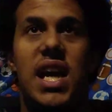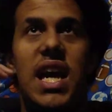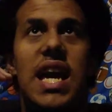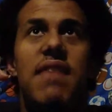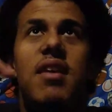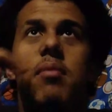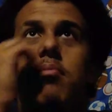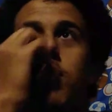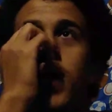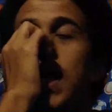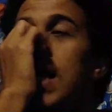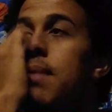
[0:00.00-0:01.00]
even
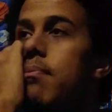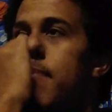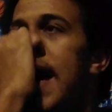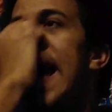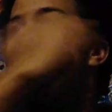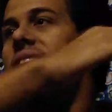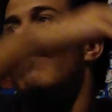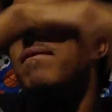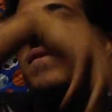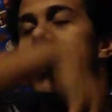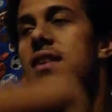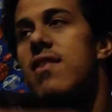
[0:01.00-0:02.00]
bringing back
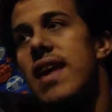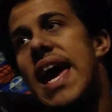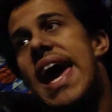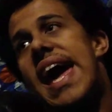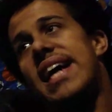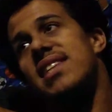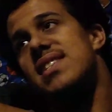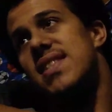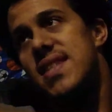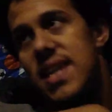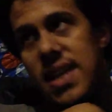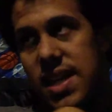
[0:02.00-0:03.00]

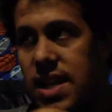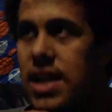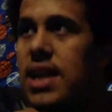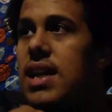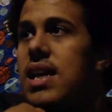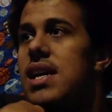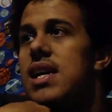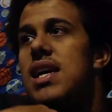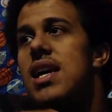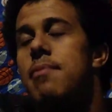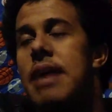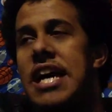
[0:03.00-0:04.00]
Vilgax.
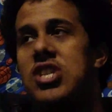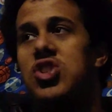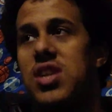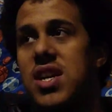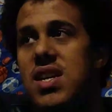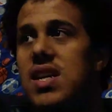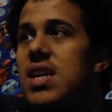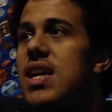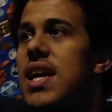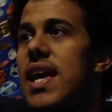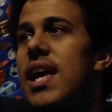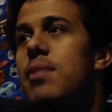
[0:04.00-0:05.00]
Him actually
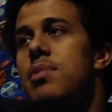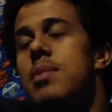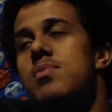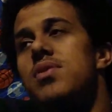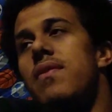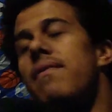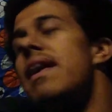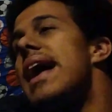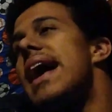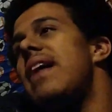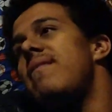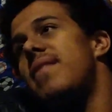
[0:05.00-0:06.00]
helped him
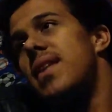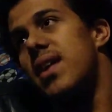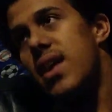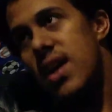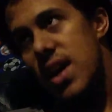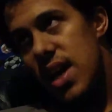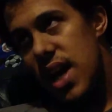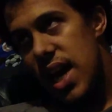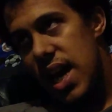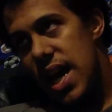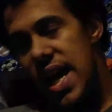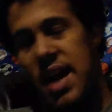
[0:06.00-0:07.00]
survive
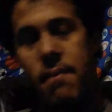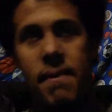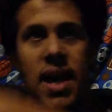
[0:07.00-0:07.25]
and